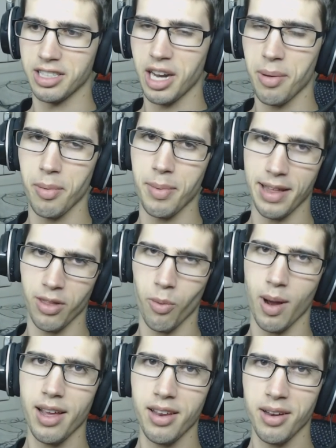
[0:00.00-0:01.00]
Shame
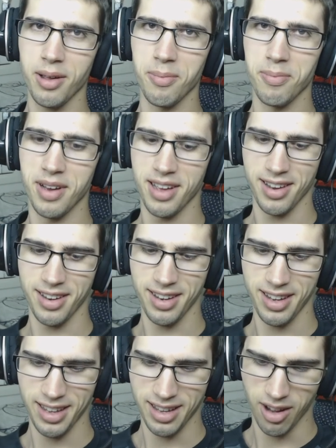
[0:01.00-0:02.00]
about the weight, but
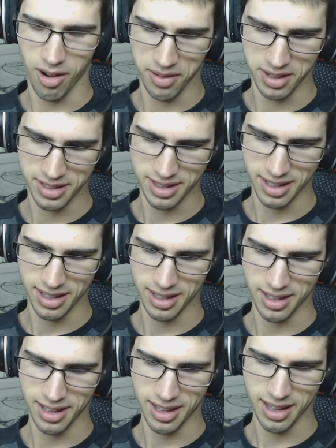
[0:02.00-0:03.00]

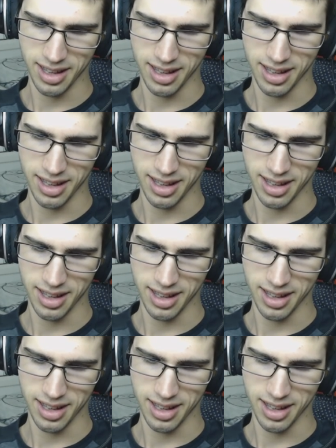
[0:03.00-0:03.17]
obviously,